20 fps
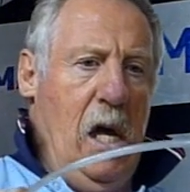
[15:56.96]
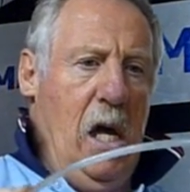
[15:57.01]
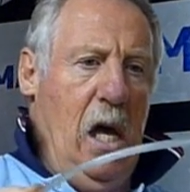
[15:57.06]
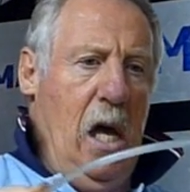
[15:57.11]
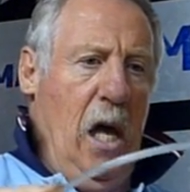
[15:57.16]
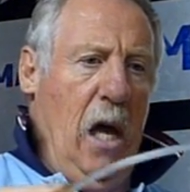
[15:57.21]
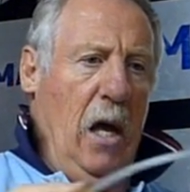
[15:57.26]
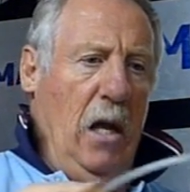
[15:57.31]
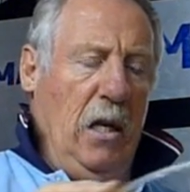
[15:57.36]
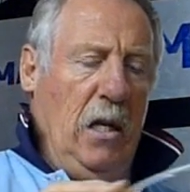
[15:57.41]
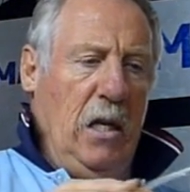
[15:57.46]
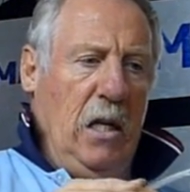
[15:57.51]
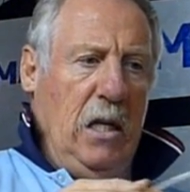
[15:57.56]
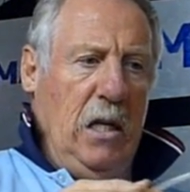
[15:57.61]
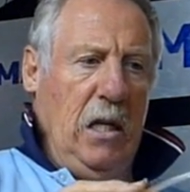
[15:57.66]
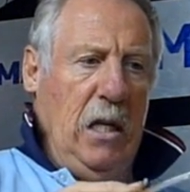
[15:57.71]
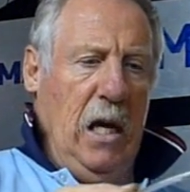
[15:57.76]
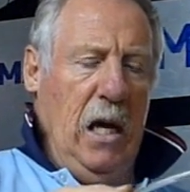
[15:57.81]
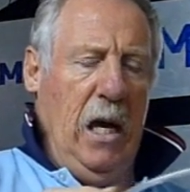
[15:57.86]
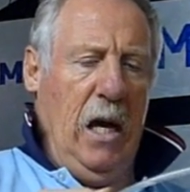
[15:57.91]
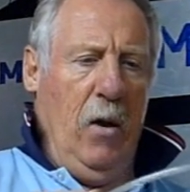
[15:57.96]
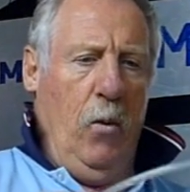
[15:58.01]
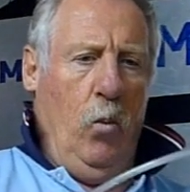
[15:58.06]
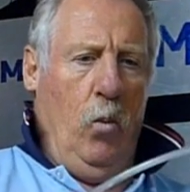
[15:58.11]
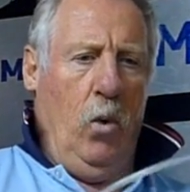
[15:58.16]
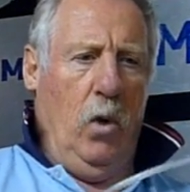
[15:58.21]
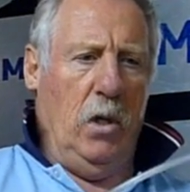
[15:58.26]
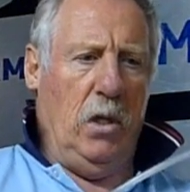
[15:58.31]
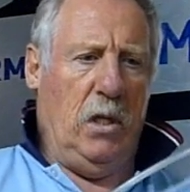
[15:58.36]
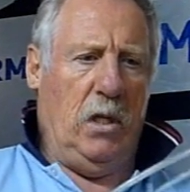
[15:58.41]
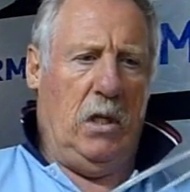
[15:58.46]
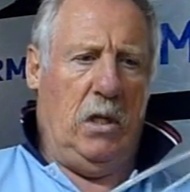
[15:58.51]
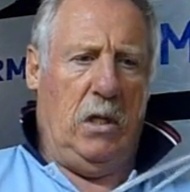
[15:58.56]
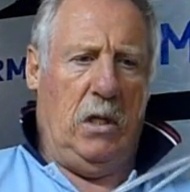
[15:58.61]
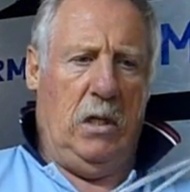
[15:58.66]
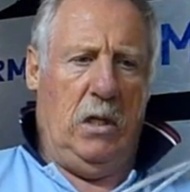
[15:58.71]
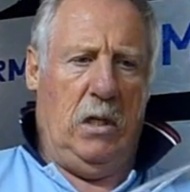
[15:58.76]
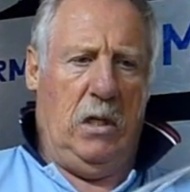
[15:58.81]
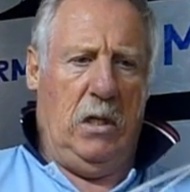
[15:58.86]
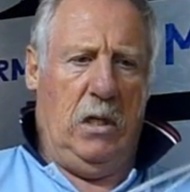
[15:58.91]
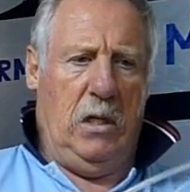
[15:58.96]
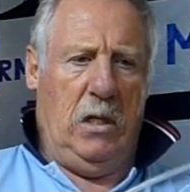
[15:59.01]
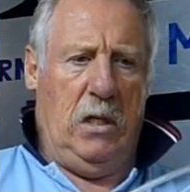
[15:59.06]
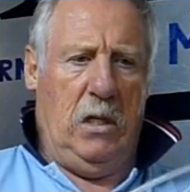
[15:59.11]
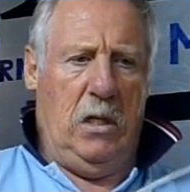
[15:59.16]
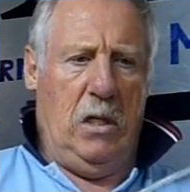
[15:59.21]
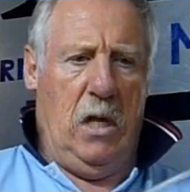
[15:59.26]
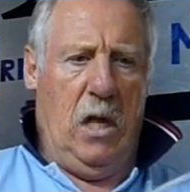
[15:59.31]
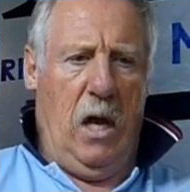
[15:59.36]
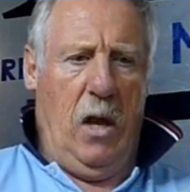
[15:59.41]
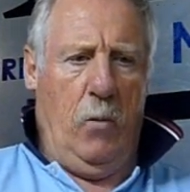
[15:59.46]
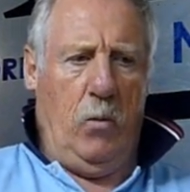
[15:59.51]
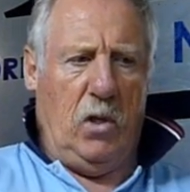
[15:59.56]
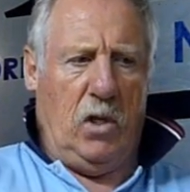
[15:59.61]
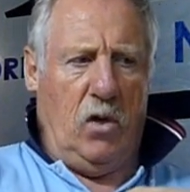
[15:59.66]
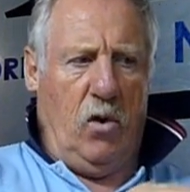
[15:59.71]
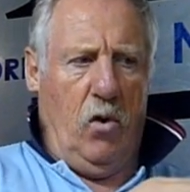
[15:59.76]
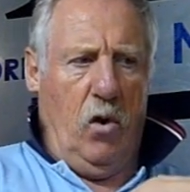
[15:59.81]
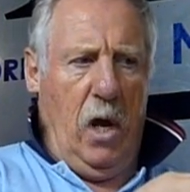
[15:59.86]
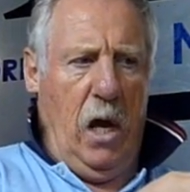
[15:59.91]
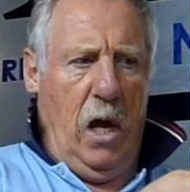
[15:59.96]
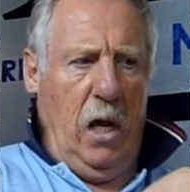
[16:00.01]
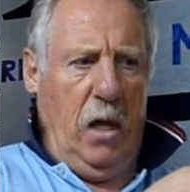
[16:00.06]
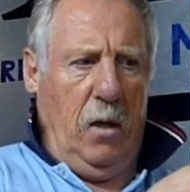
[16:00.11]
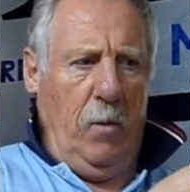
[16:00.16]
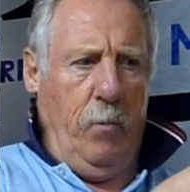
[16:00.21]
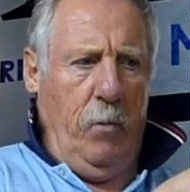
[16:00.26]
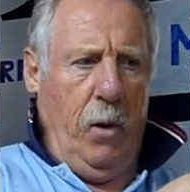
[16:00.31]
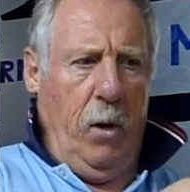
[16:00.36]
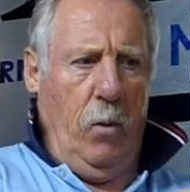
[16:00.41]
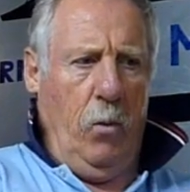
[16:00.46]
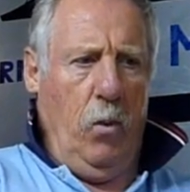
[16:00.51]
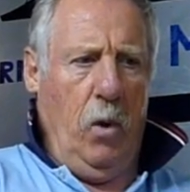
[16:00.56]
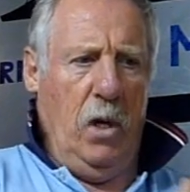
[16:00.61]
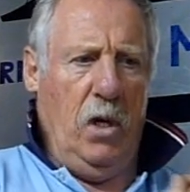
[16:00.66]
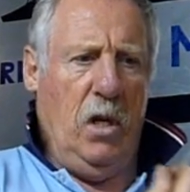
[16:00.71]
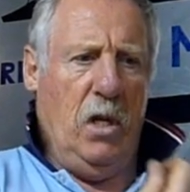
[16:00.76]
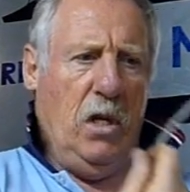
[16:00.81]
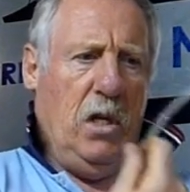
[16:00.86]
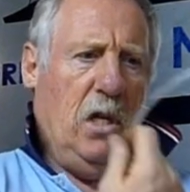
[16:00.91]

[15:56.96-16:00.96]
it was great. But when you